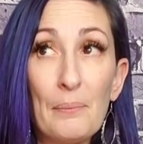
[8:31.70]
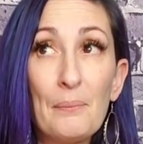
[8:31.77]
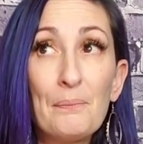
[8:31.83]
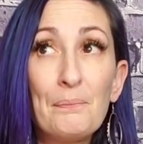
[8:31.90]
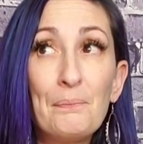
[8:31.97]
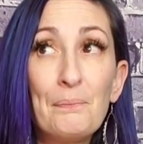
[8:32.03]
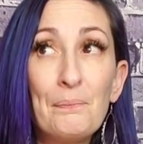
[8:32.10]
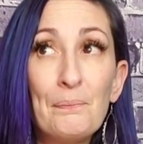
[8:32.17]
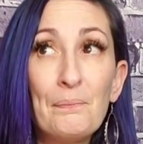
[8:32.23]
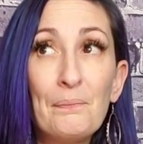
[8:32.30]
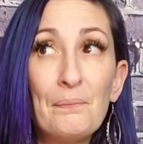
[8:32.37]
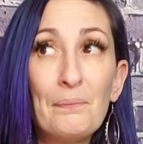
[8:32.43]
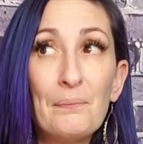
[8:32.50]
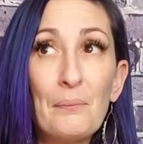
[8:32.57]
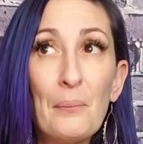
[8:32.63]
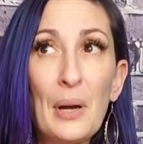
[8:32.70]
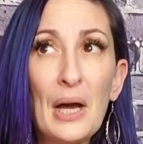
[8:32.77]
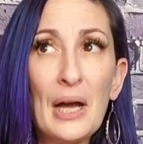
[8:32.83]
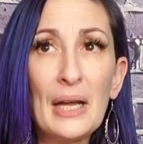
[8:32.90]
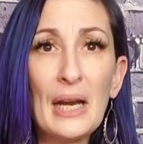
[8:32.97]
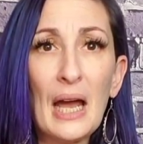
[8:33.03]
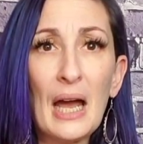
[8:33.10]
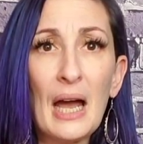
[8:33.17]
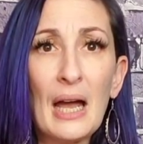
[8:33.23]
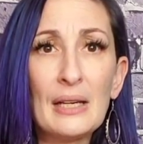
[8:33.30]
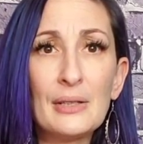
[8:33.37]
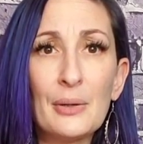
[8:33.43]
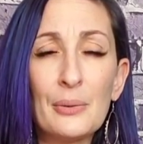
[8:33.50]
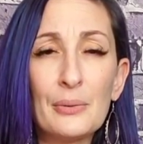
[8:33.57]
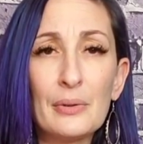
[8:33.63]
But I
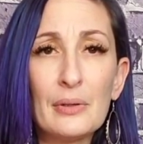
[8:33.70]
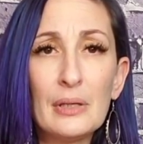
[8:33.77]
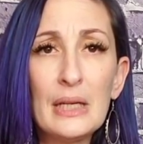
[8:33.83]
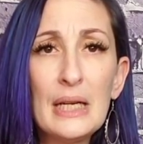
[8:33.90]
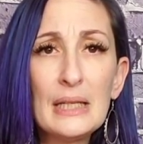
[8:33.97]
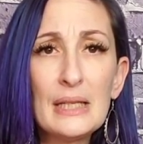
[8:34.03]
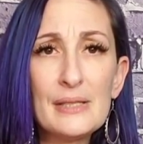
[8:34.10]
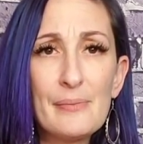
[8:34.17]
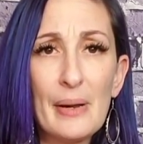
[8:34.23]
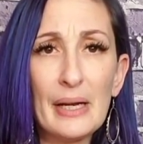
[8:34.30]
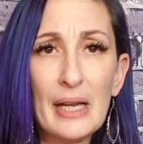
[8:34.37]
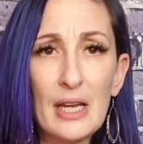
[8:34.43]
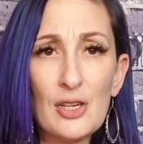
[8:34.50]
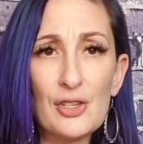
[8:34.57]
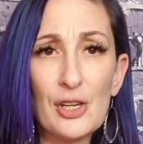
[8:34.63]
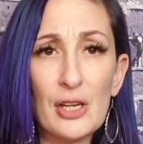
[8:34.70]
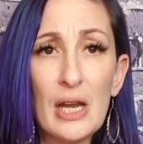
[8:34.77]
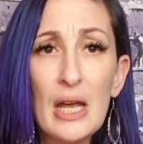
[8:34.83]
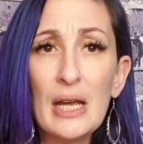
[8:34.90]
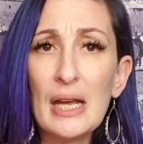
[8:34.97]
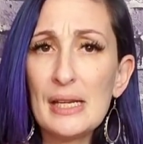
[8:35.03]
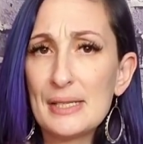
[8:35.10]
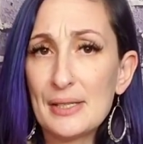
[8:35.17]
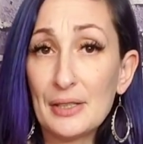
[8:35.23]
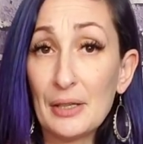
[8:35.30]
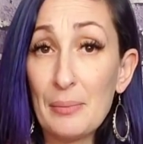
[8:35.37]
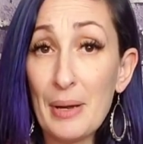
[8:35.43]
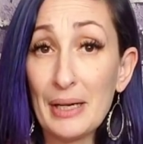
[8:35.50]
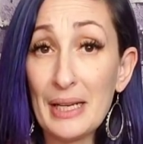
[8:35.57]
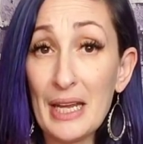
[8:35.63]
don't need this medication. Isn't there
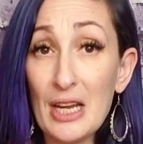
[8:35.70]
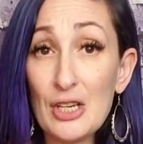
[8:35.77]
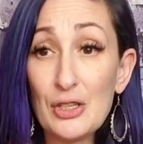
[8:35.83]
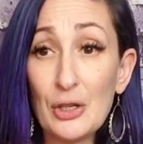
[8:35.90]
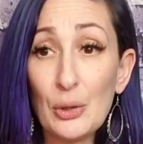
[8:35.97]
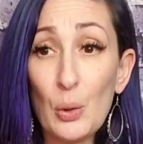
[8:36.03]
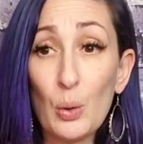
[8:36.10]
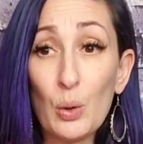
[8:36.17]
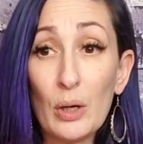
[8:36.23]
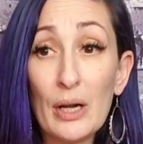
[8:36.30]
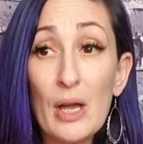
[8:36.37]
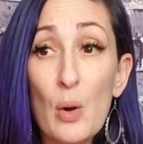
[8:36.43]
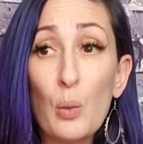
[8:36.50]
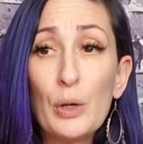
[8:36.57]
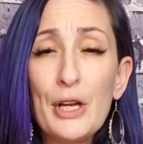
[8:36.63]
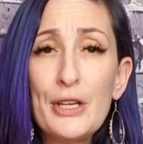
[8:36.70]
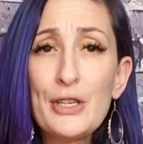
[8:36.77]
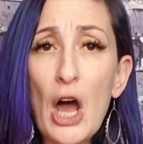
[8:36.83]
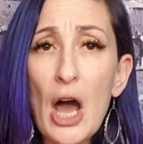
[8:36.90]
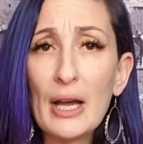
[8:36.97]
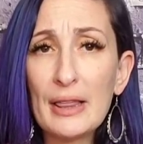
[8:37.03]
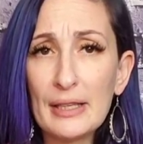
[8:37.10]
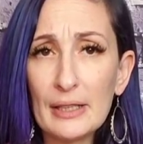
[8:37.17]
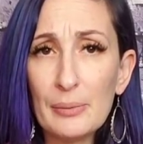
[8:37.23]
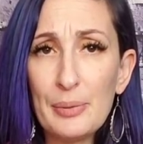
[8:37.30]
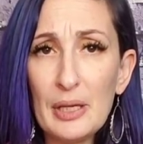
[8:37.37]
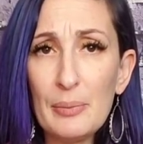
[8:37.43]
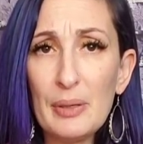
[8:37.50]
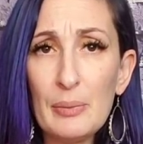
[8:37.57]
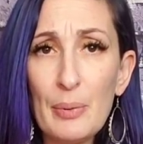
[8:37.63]
a medication? Or wouldn't talk
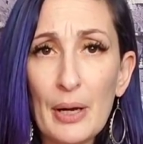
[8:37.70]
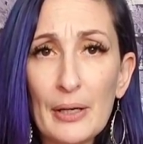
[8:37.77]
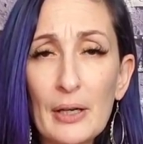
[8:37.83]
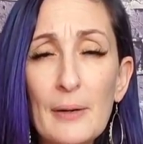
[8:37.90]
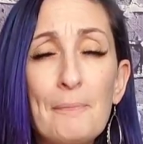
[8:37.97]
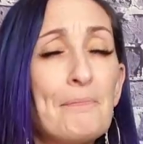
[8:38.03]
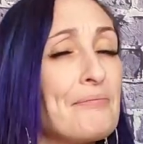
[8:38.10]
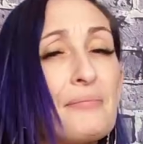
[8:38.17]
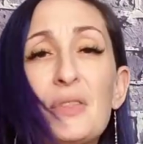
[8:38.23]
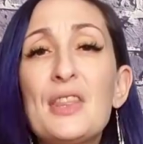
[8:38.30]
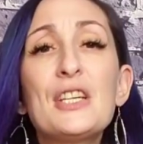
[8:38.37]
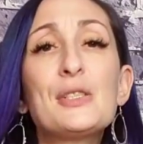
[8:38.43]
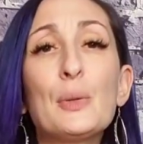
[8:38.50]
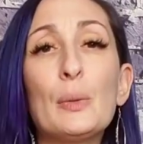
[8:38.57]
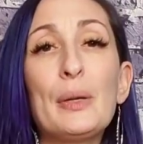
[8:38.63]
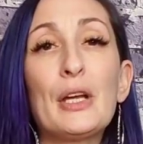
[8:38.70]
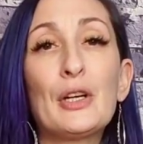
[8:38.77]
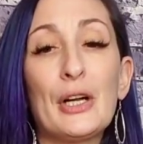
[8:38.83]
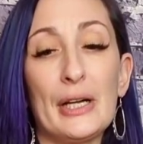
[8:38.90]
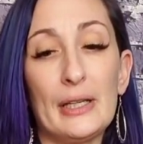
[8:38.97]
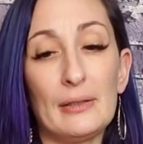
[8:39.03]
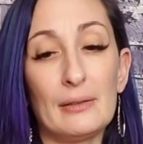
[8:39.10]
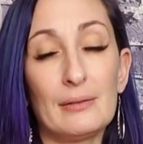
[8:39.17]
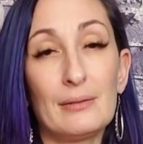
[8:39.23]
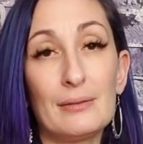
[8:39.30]
therapy be better? This will be great.